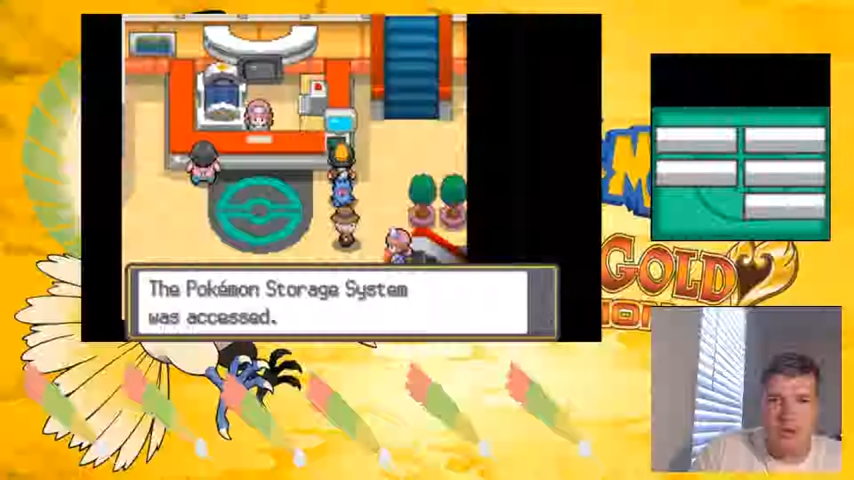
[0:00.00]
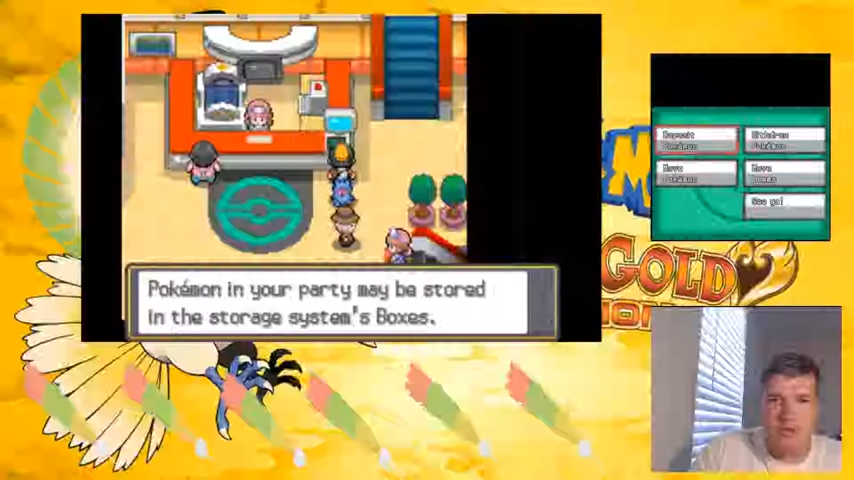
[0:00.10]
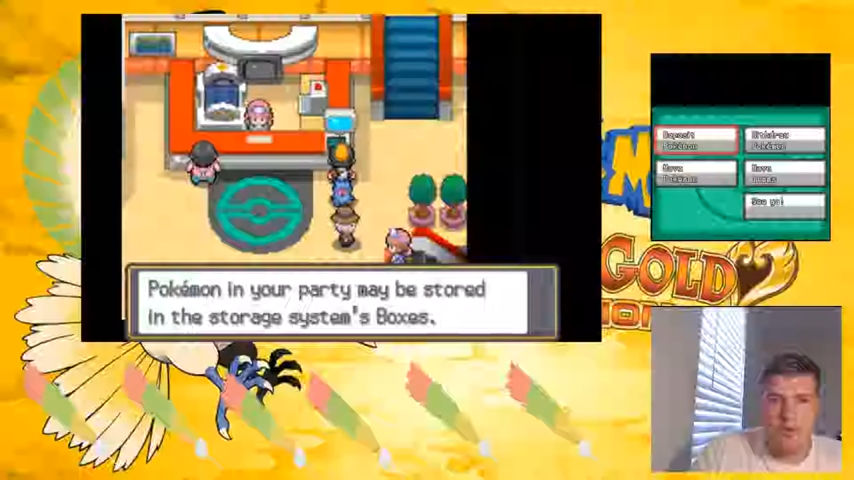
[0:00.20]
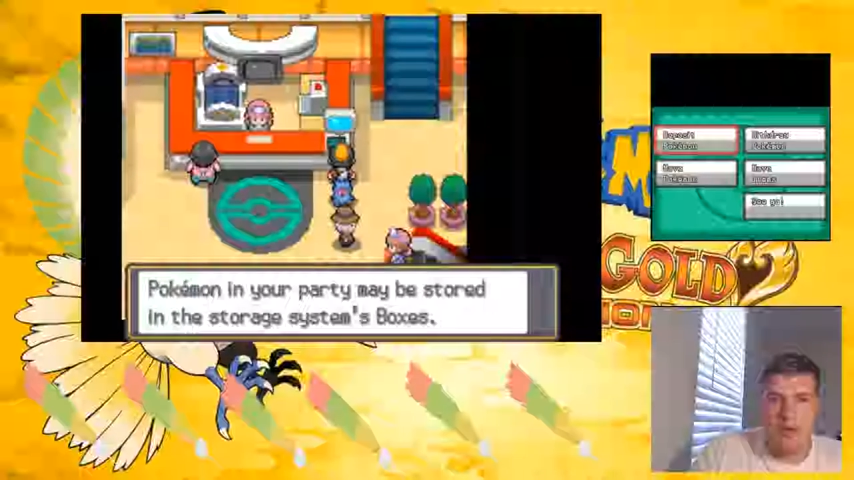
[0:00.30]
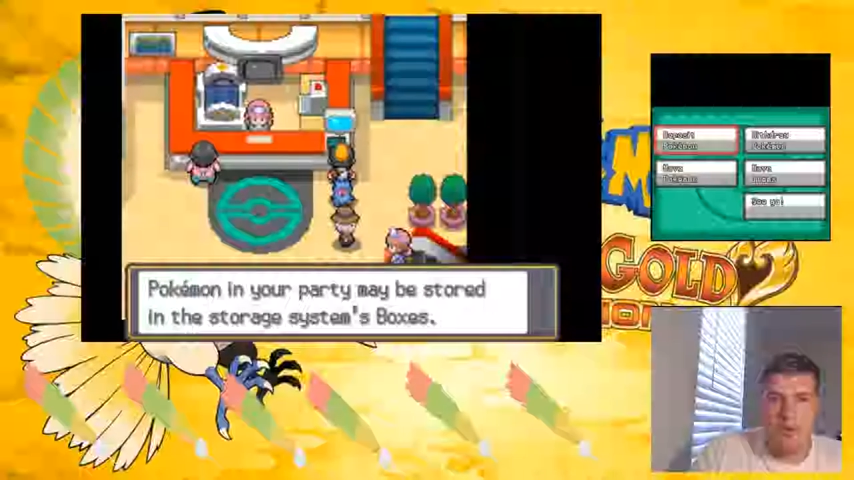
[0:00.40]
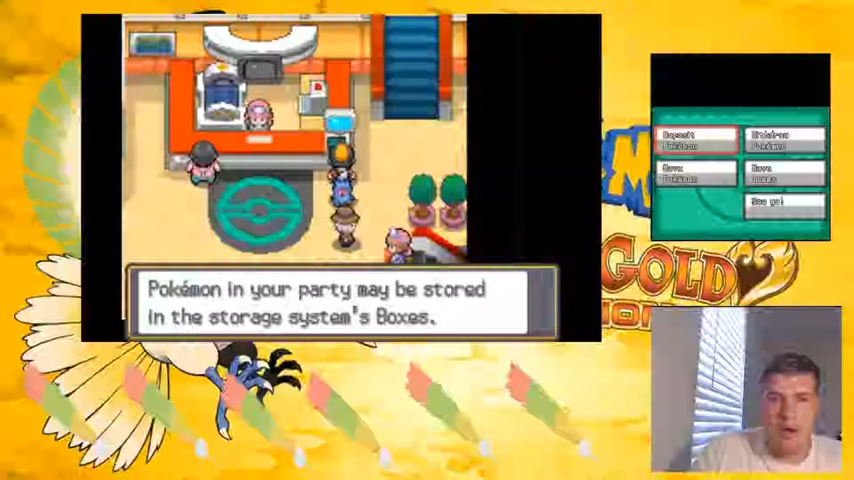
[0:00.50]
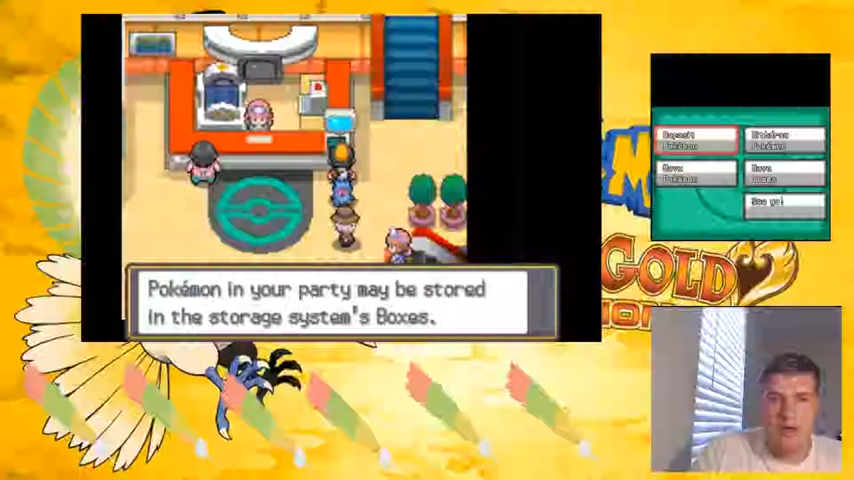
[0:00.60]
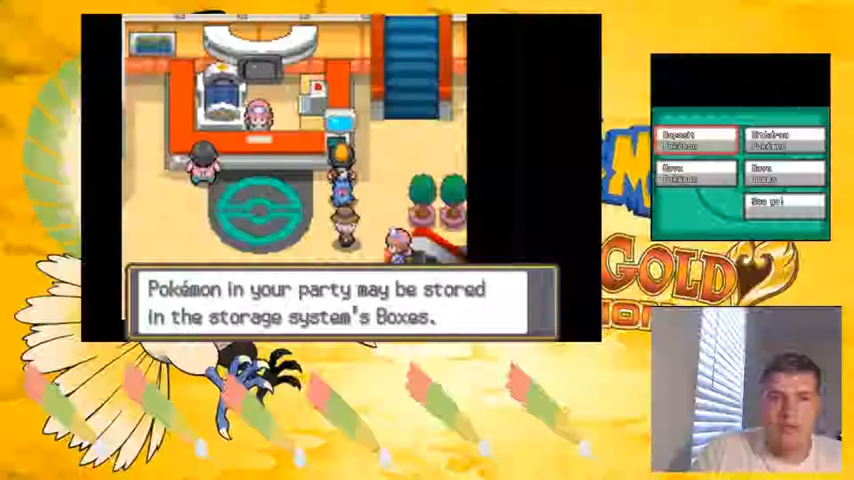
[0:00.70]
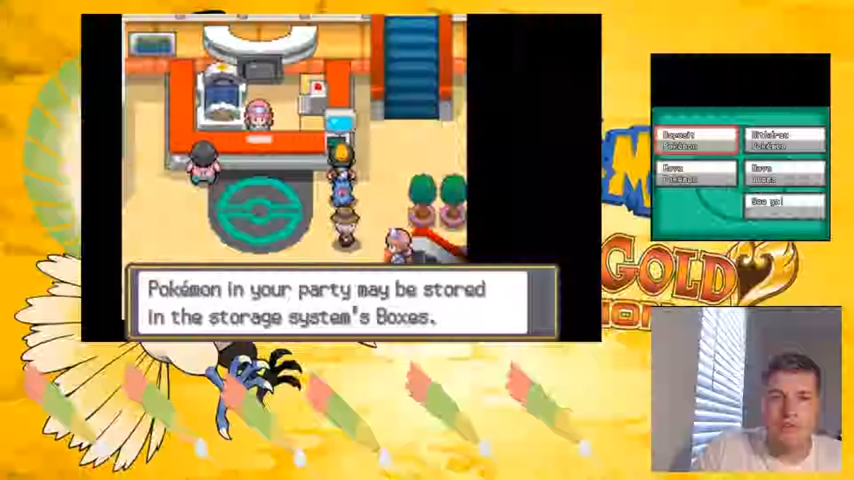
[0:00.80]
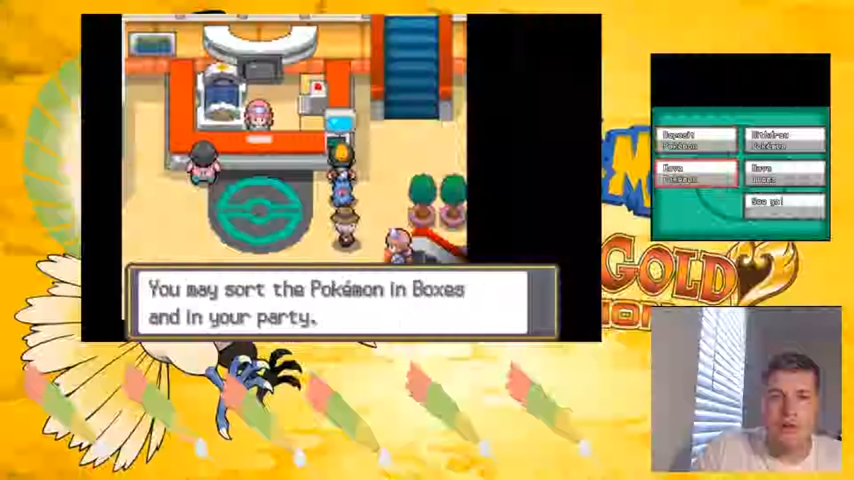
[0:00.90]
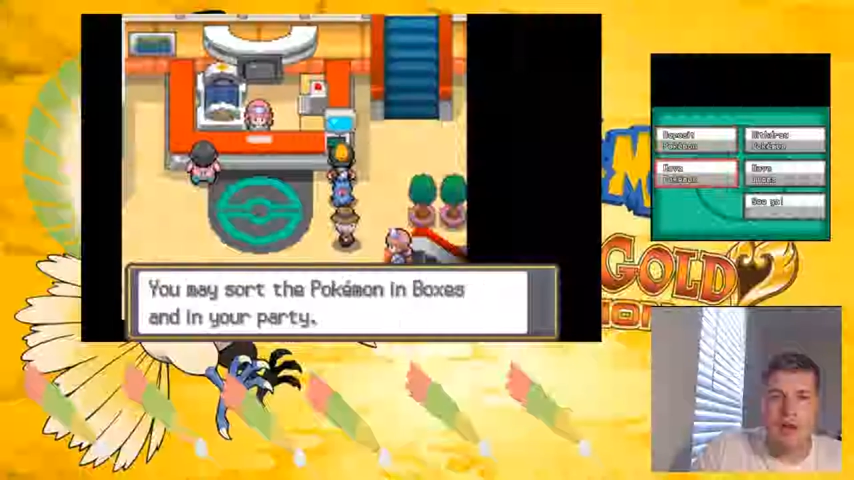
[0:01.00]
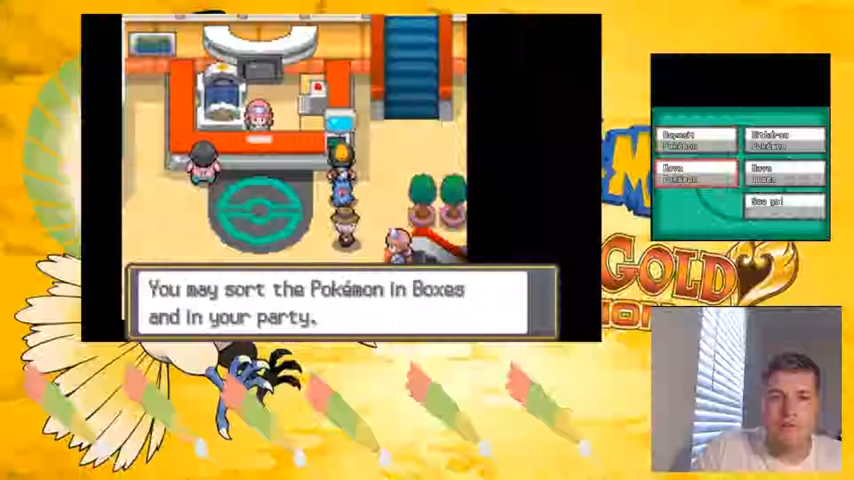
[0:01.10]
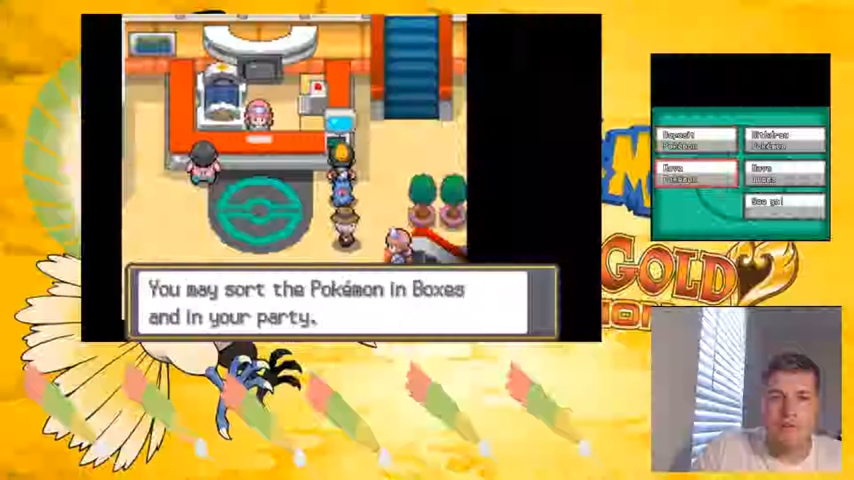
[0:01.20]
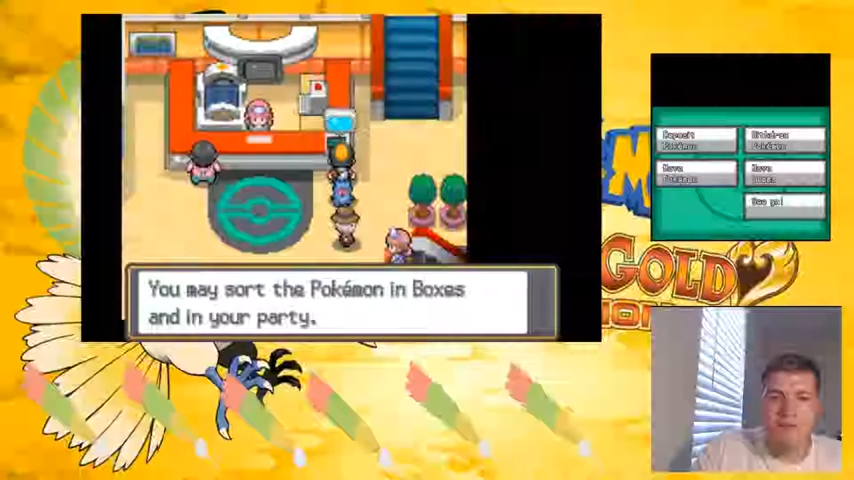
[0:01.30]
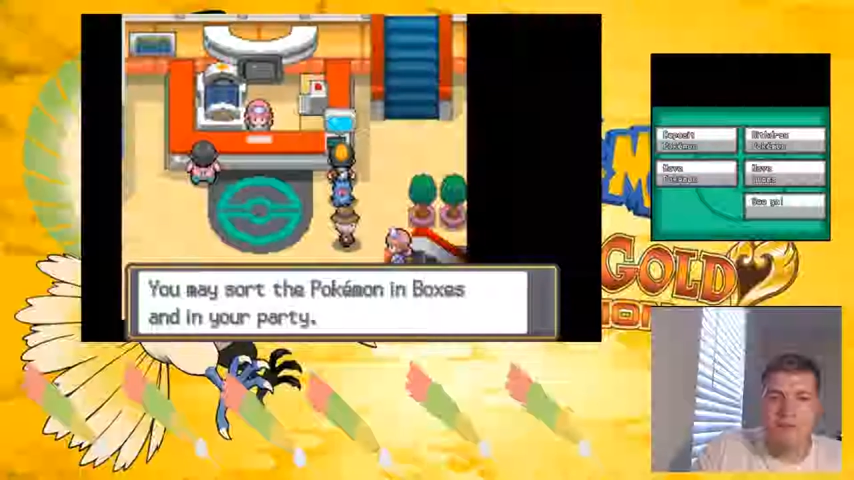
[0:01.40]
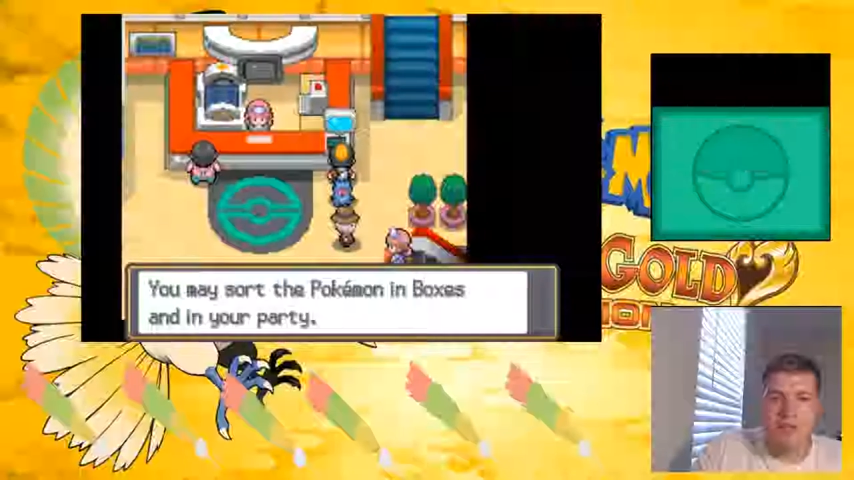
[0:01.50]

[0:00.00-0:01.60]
So I do have the